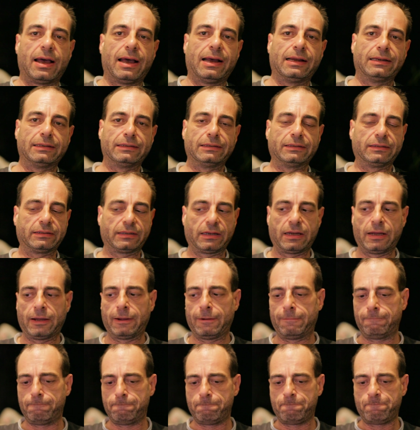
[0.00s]
and
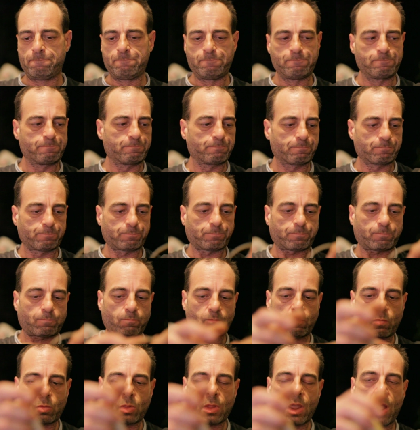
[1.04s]

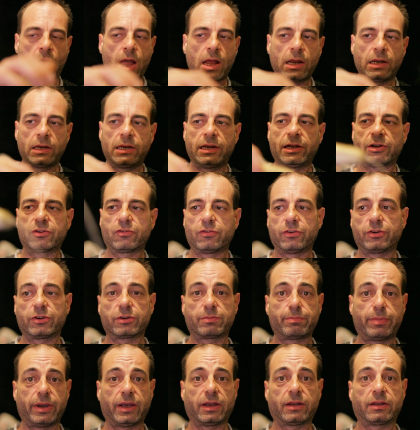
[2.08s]
I literally
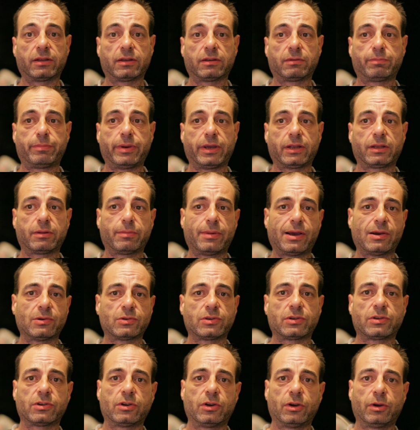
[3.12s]
just picked the
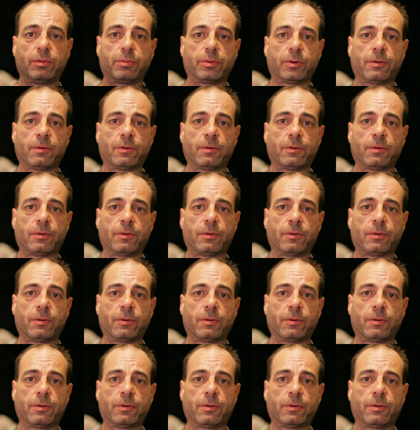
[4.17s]
mouse up